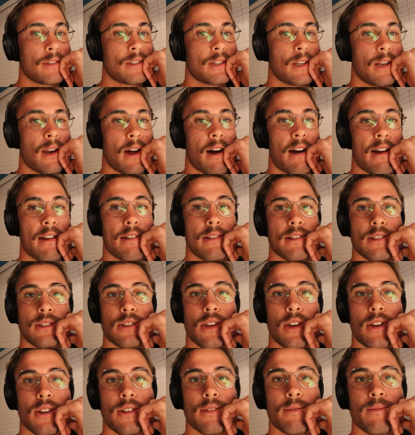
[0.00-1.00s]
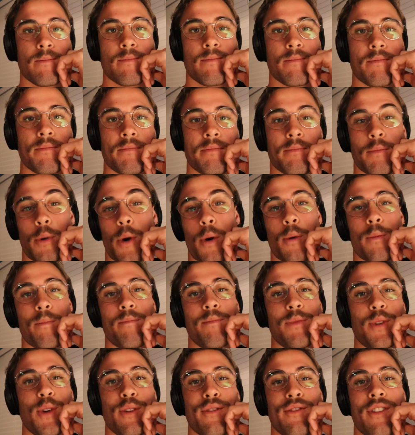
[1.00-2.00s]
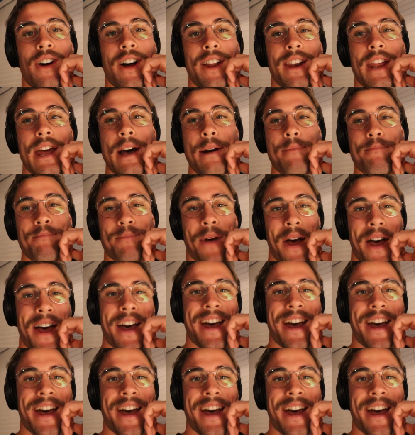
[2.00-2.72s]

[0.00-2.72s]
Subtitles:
tonight. So well, you'll find out.